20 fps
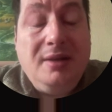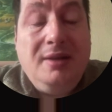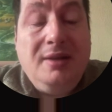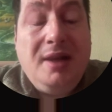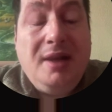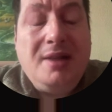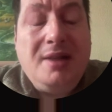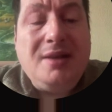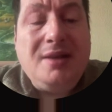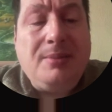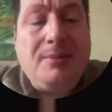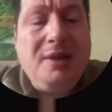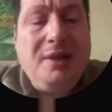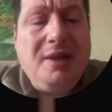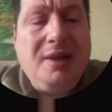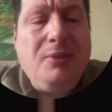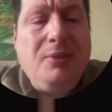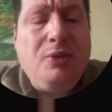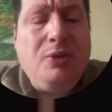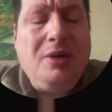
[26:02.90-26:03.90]
that's something
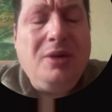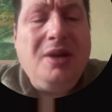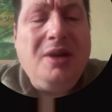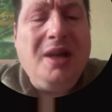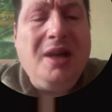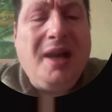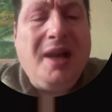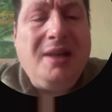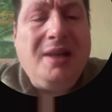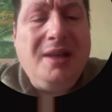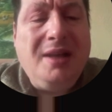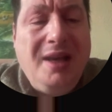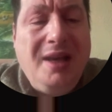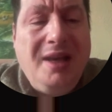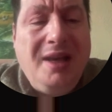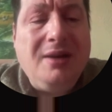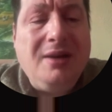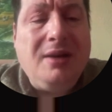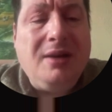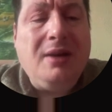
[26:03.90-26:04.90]
they would really like to
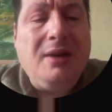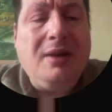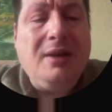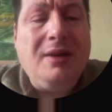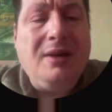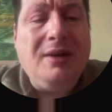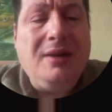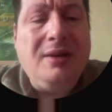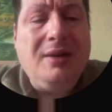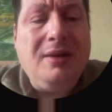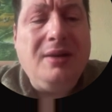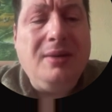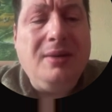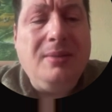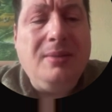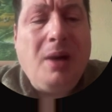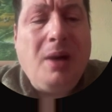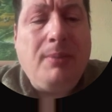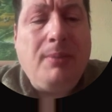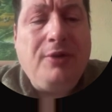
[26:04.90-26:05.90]
hear
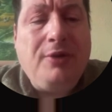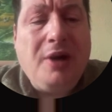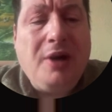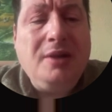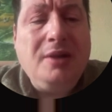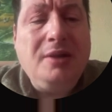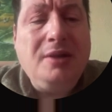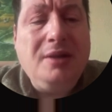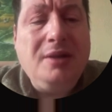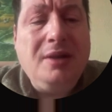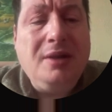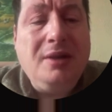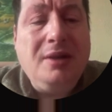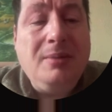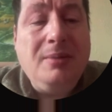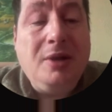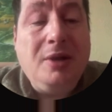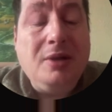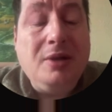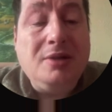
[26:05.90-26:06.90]
up front.
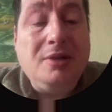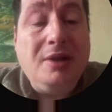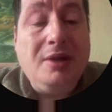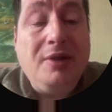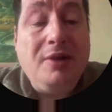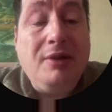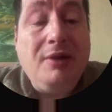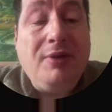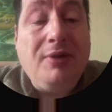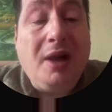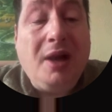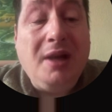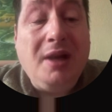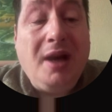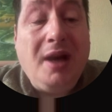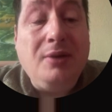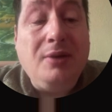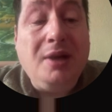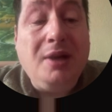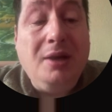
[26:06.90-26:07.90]
Because if they find
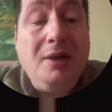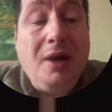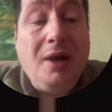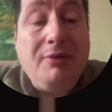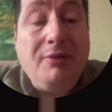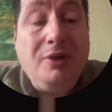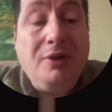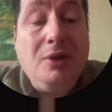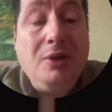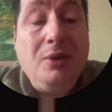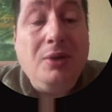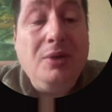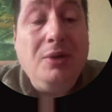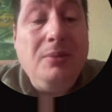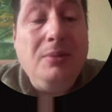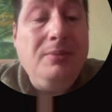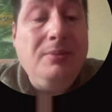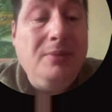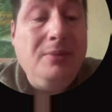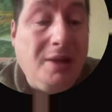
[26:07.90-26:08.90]
out and you haven't told
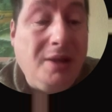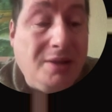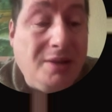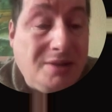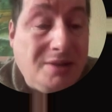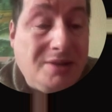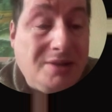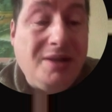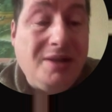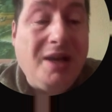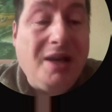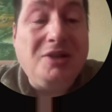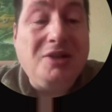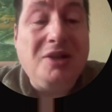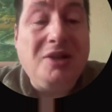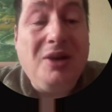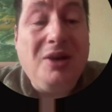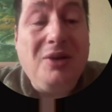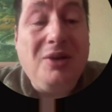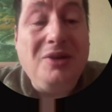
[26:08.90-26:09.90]
them, it's
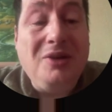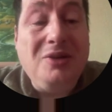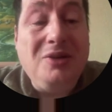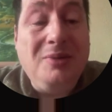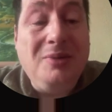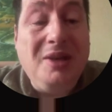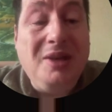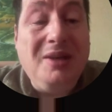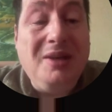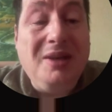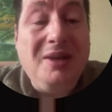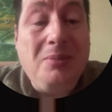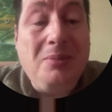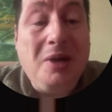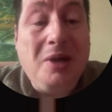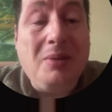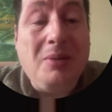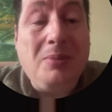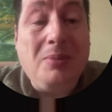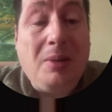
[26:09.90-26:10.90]
actually going to be a
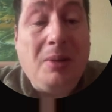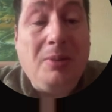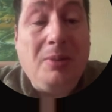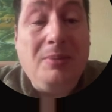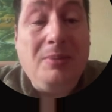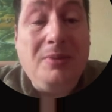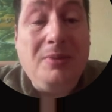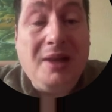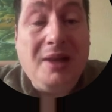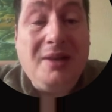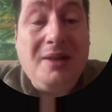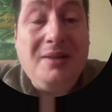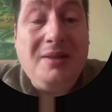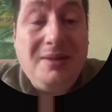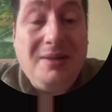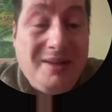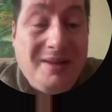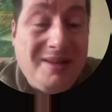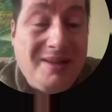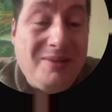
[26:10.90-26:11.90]
bigger problem than
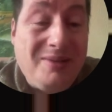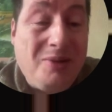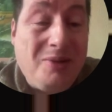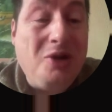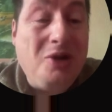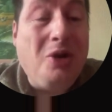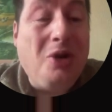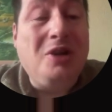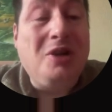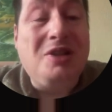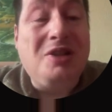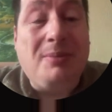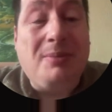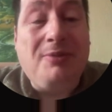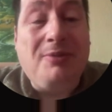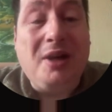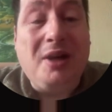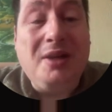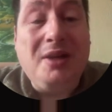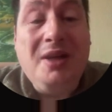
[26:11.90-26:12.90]
when you're honest up
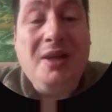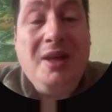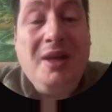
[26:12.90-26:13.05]
front.